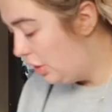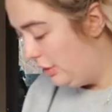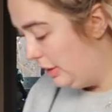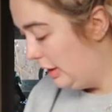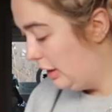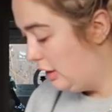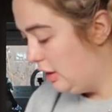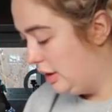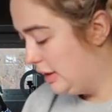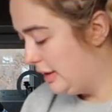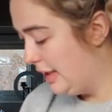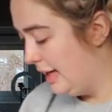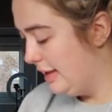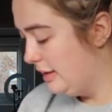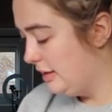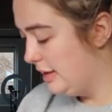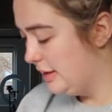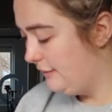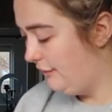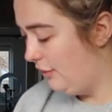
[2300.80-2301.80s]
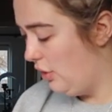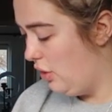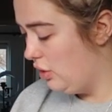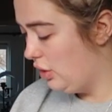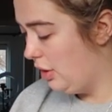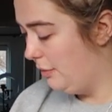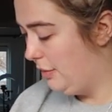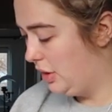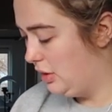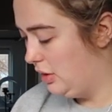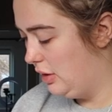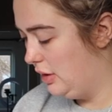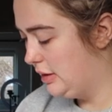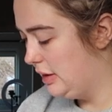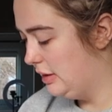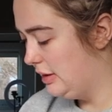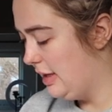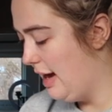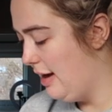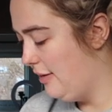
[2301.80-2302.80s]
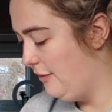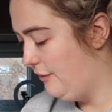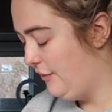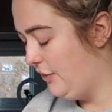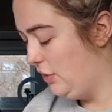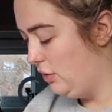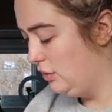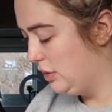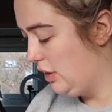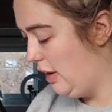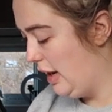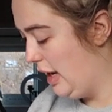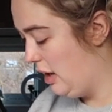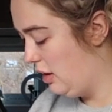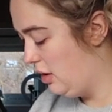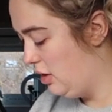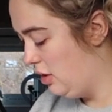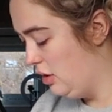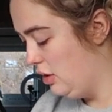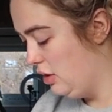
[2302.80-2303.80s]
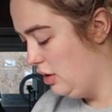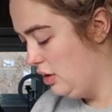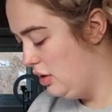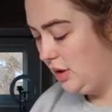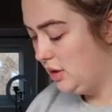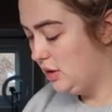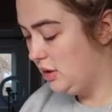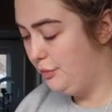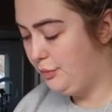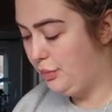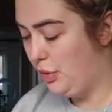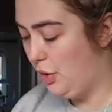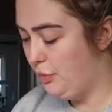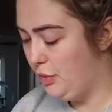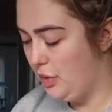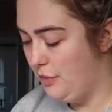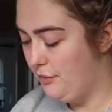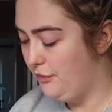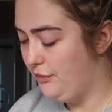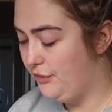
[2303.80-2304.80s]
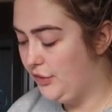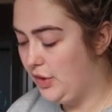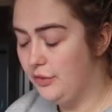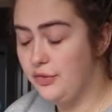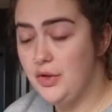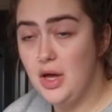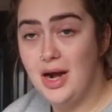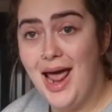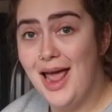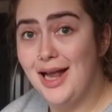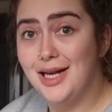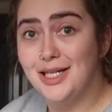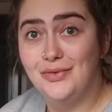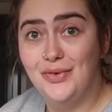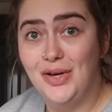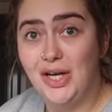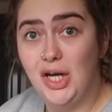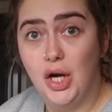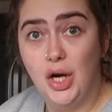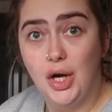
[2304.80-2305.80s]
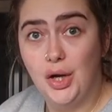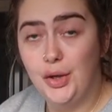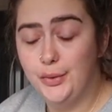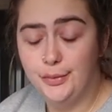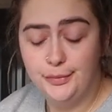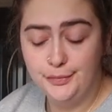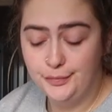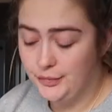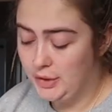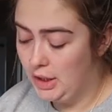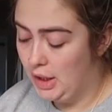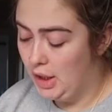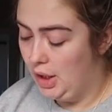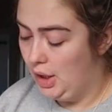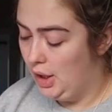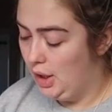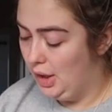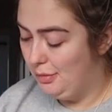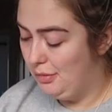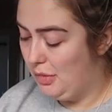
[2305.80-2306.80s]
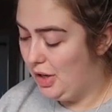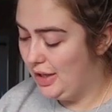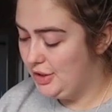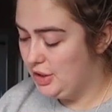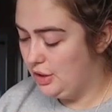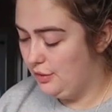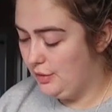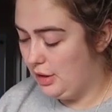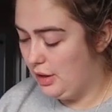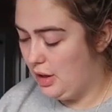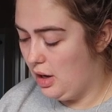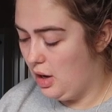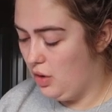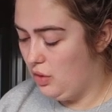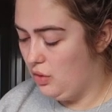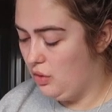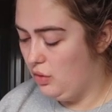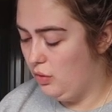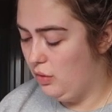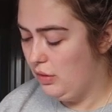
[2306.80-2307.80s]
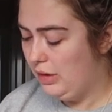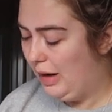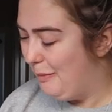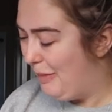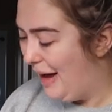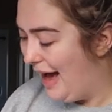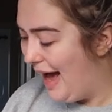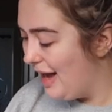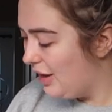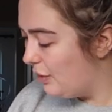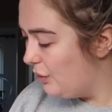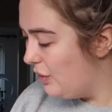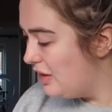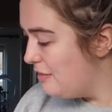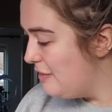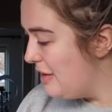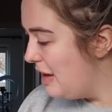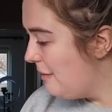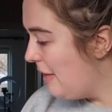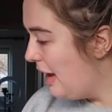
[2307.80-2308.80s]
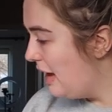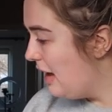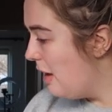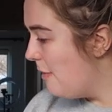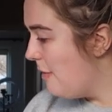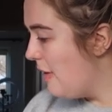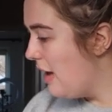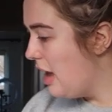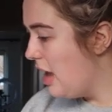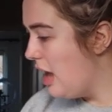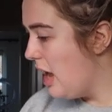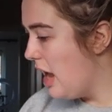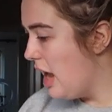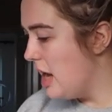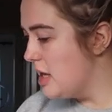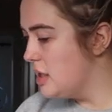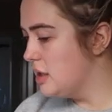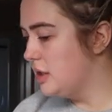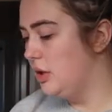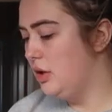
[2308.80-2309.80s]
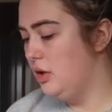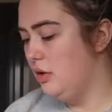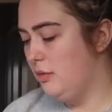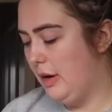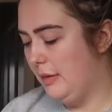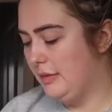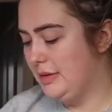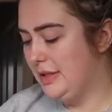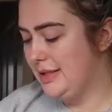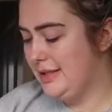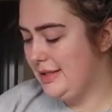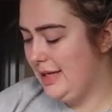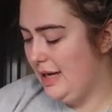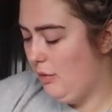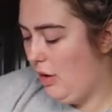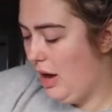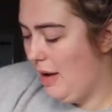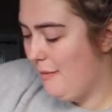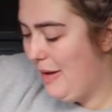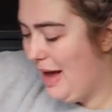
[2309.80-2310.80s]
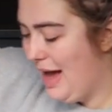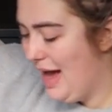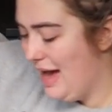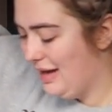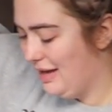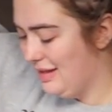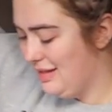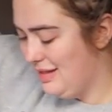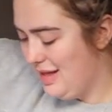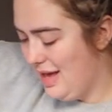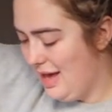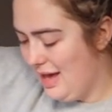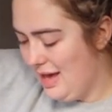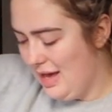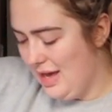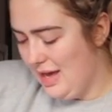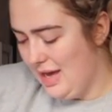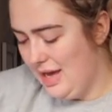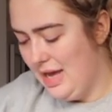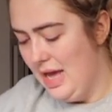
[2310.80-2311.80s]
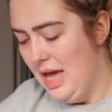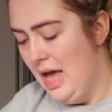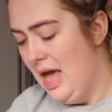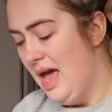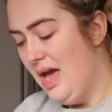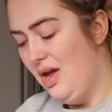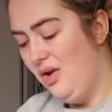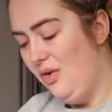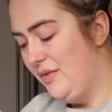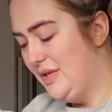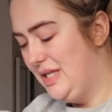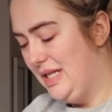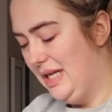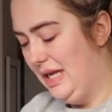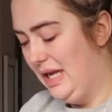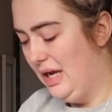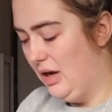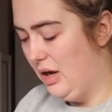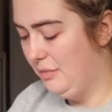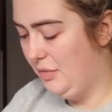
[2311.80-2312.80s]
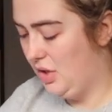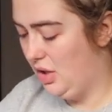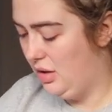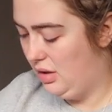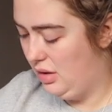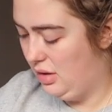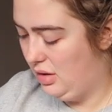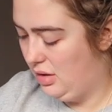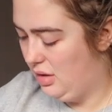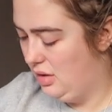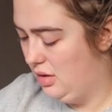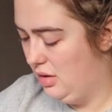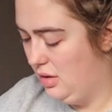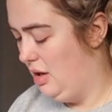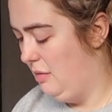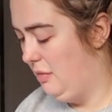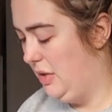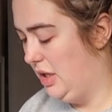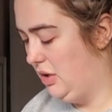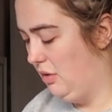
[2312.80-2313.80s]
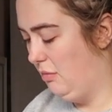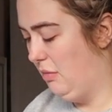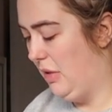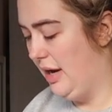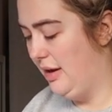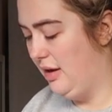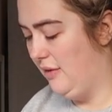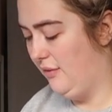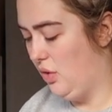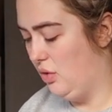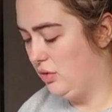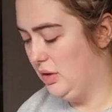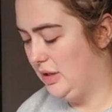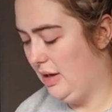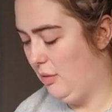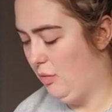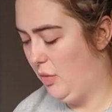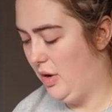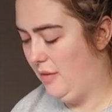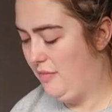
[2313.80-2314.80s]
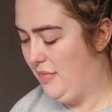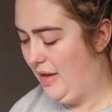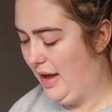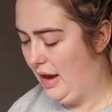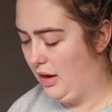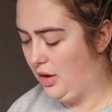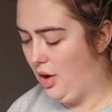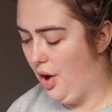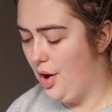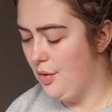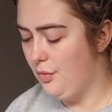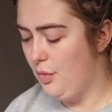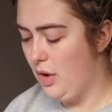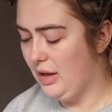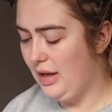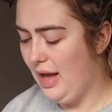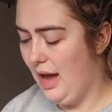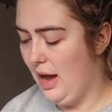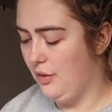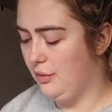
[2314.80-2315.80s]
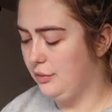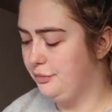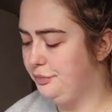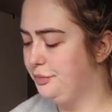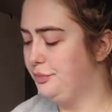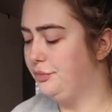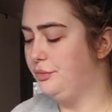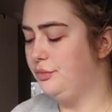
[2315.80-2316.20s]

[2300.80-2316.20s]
going to include that in this vlog, because that feels like it's a problem for the next video. Might do a whole, like, pack with me, maybe, so you'll be able to see what I pack there. And obviously I'm gonna be doing plenty of content when I'm there. I can't work out